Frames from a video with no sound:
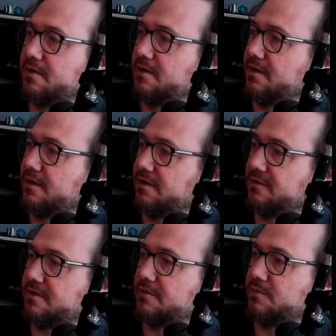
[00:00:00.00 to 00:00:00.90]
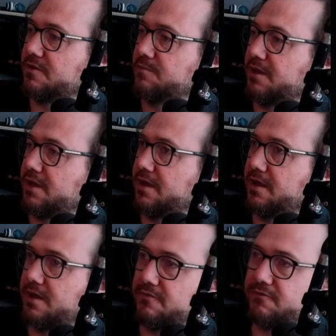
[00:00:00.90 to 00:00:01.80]
synthwave playing, and
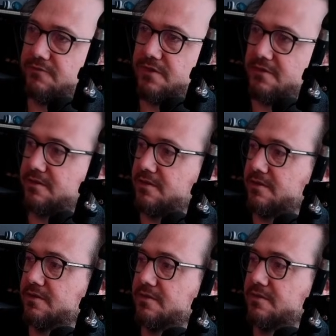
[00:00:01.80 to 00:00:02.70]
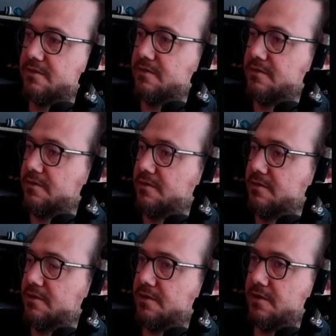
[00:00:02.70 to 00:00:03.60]
it fits the,
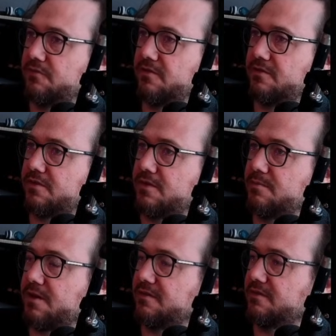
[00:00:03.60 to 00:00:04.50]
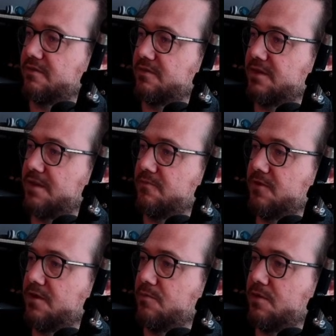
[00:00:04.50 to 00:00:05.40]
you know, fits the thematics of the game
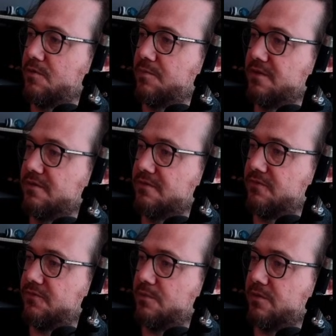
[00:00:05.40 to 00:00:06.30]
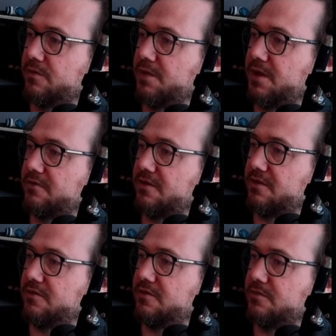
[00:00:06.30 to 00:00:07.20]
very well, but it doesn't fit what the player is
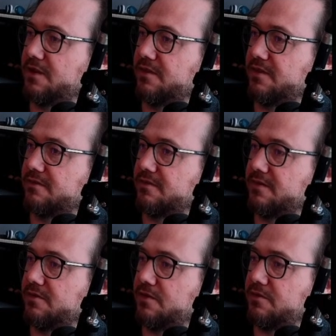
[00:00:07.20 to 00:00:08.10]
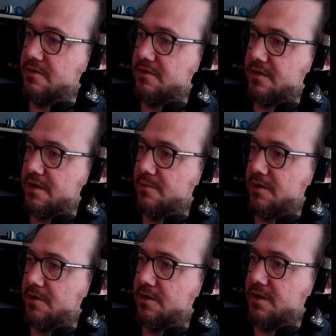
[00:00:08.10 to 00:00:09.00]
actually doing, and that's the thing that you need to think about
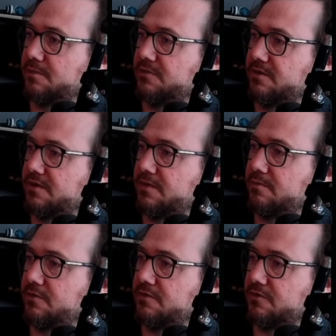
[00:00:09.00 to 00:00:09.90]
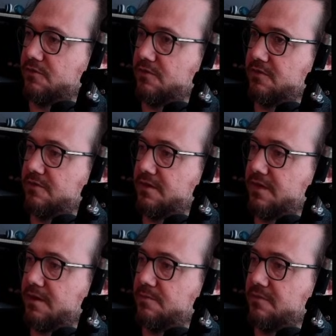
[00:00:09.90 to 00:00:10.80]
when it comes to music choices in
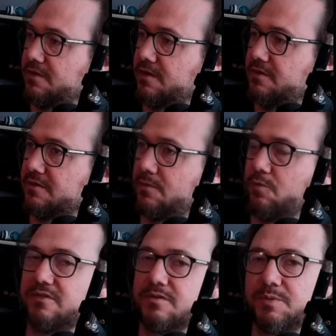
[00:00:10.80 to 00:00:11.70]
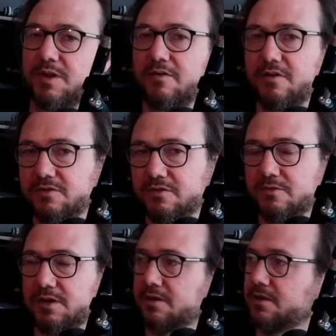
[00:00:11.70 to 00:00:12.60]
games. Like, what is the player actually
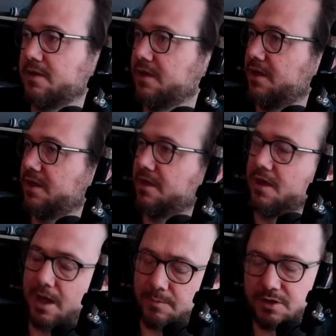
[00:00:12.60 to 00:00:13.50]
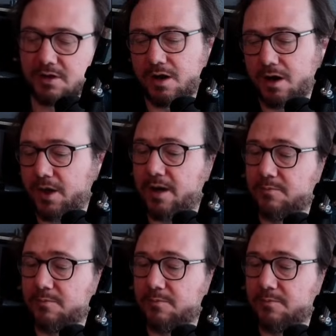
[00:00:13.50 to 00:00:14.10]
doing here? I am gonna